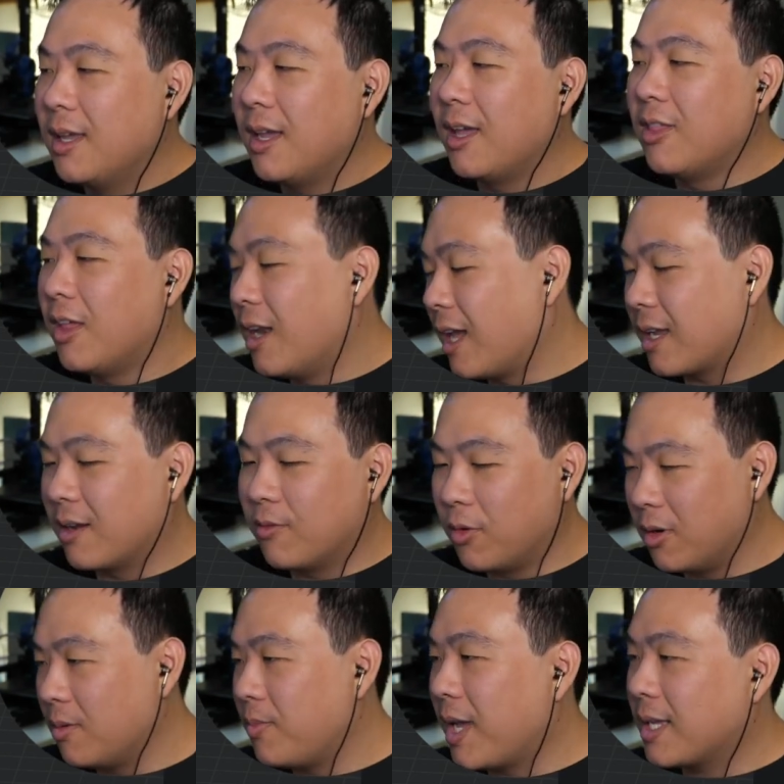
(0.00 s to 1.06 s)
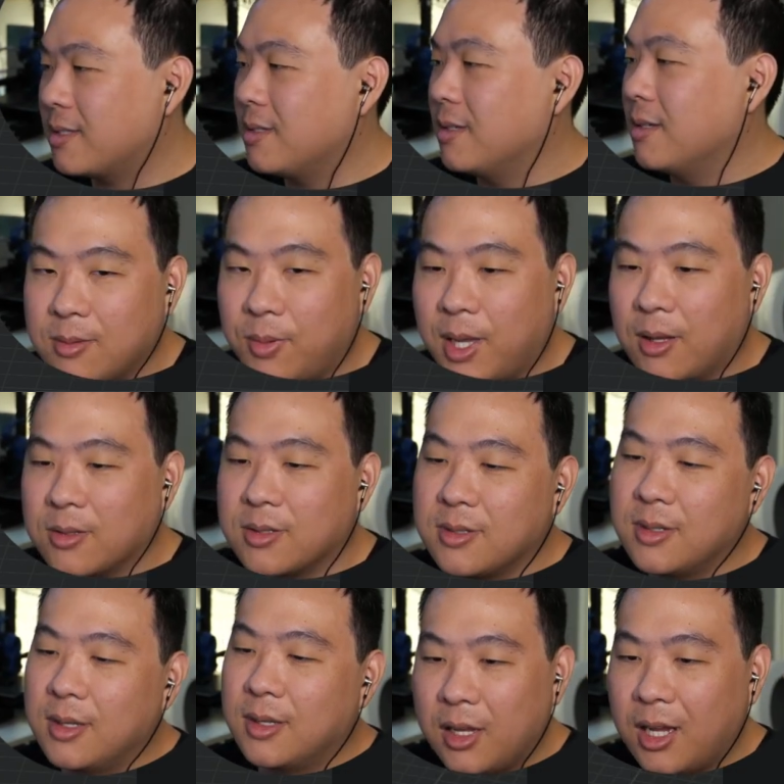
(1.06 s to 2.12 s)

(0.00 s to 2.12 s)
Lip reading: and then I convert it back to pounds.